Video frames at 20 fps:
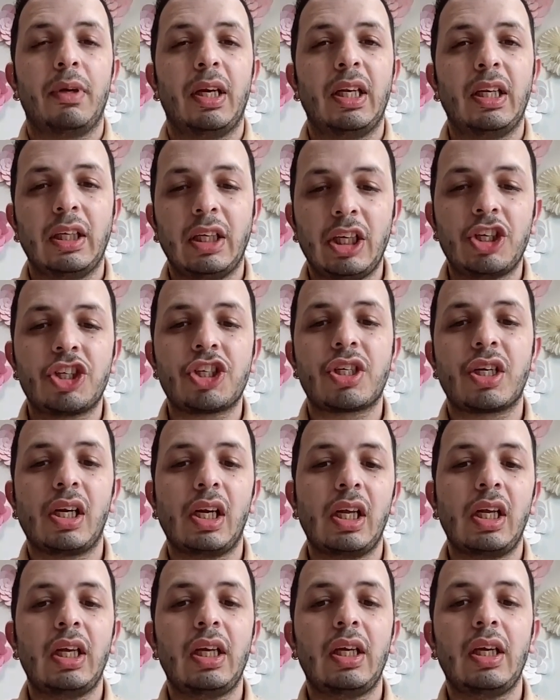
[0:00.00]

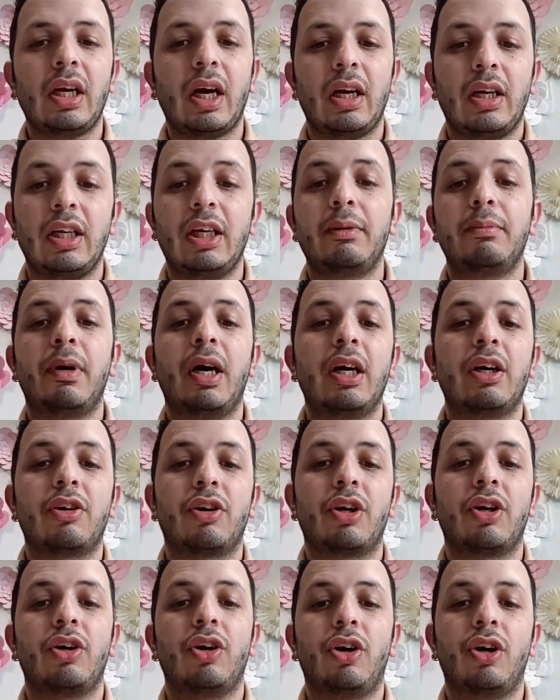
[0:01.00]
initially, a DMARC
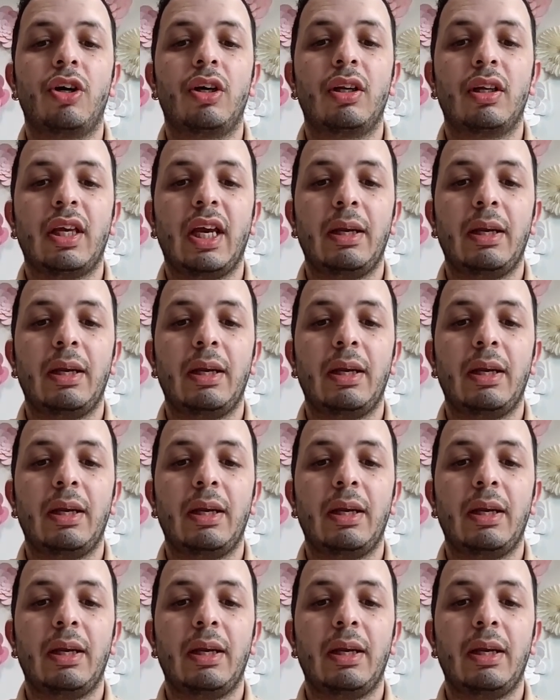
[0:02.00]
record